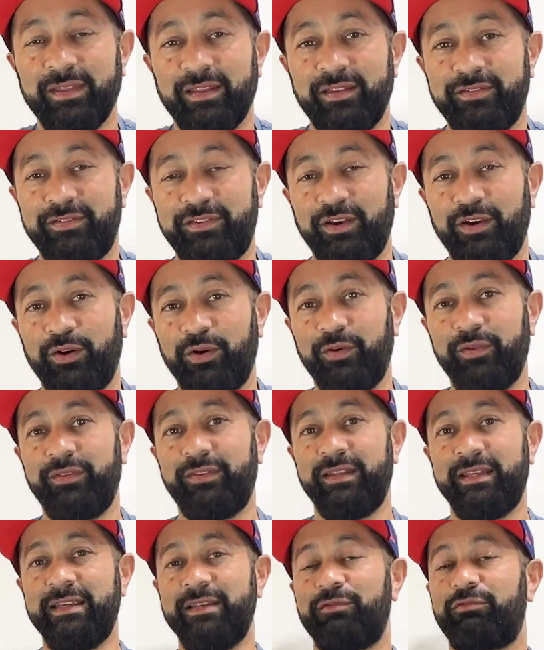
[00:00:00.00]
So
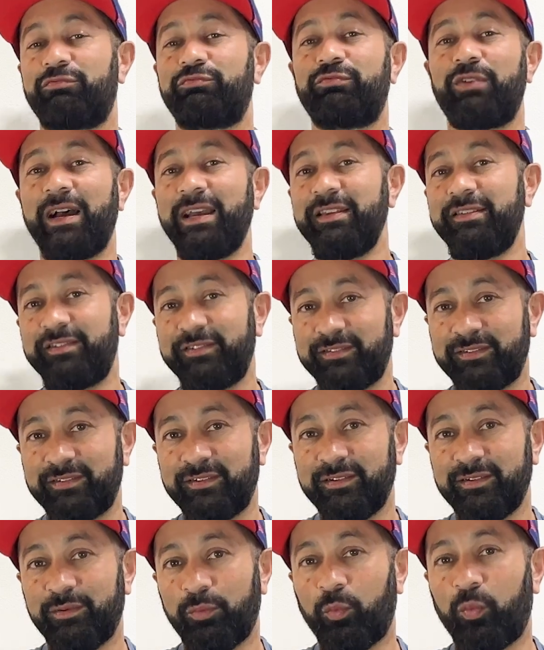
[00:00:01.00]
the
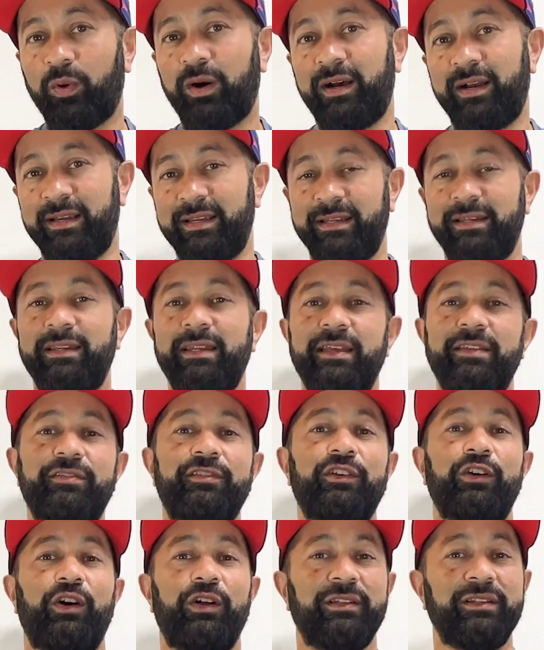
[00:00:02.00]
rice wine is
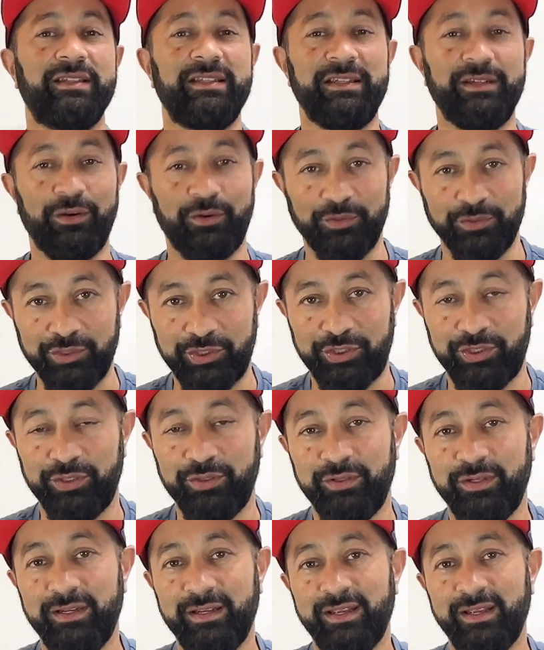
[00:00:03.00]
called nihonshu.